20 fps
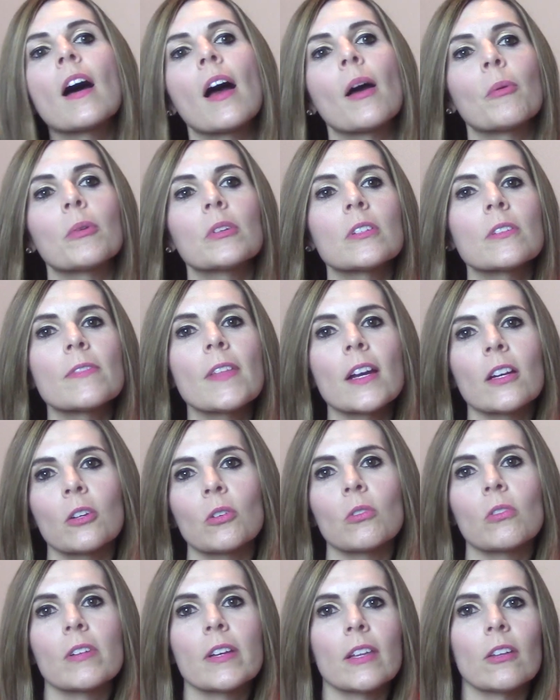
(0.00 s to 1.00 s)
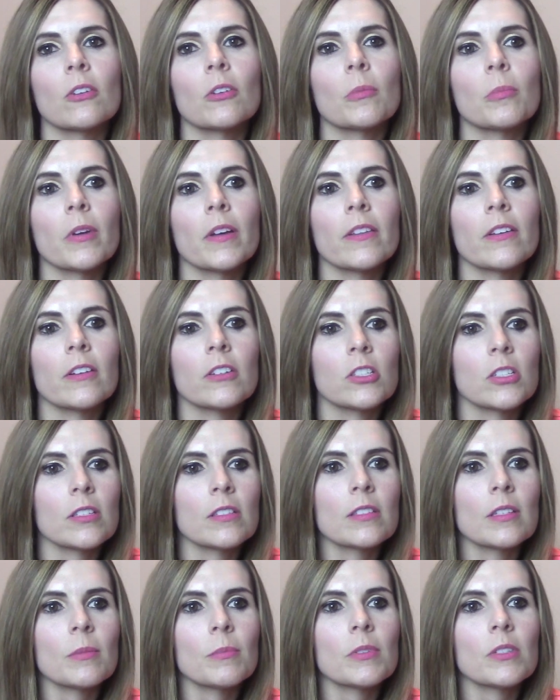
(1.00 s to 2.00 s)
I wonder if that girl killed her brother. She
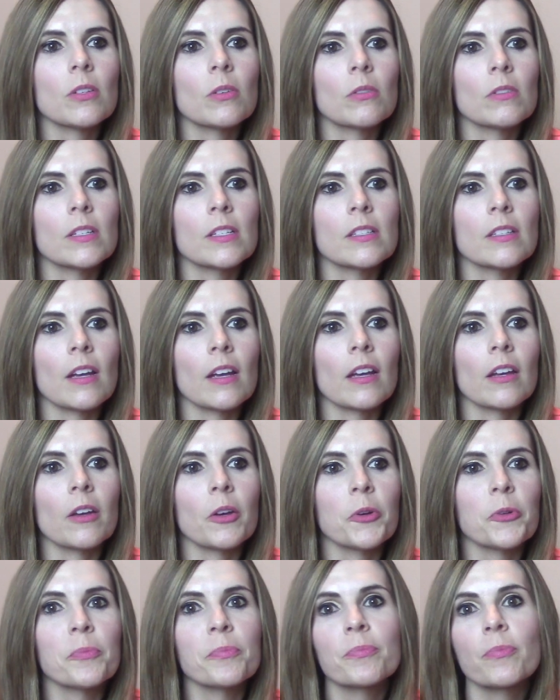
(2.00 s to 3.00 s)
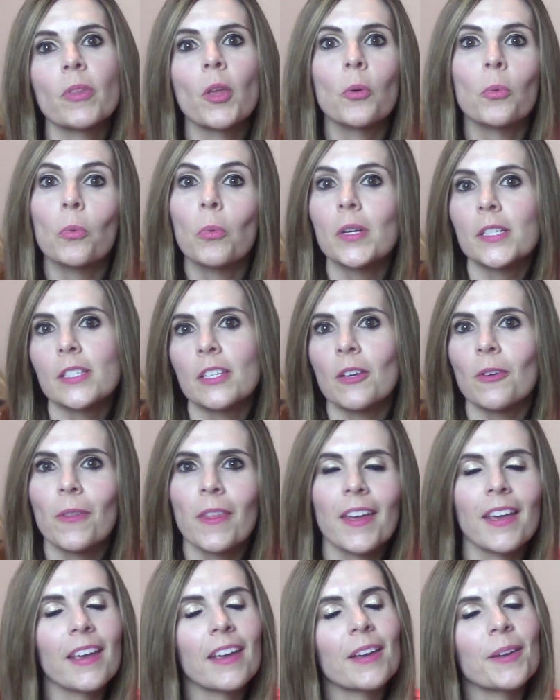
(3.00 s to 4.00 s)
seems totally psycho. What do you
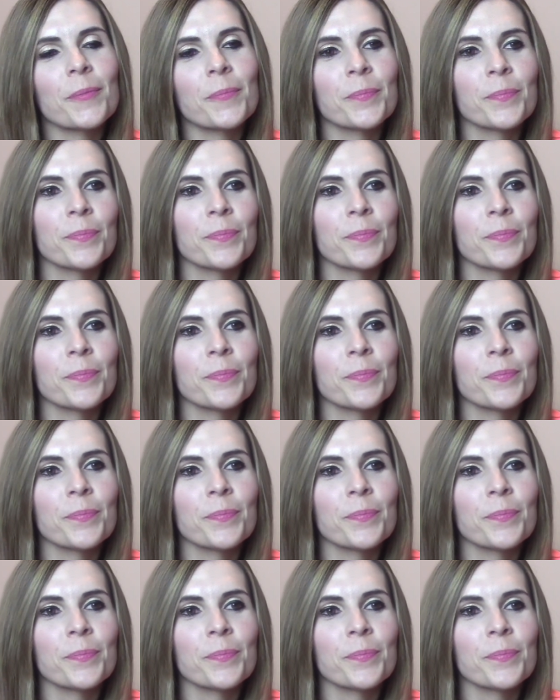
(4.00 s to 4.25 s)
think?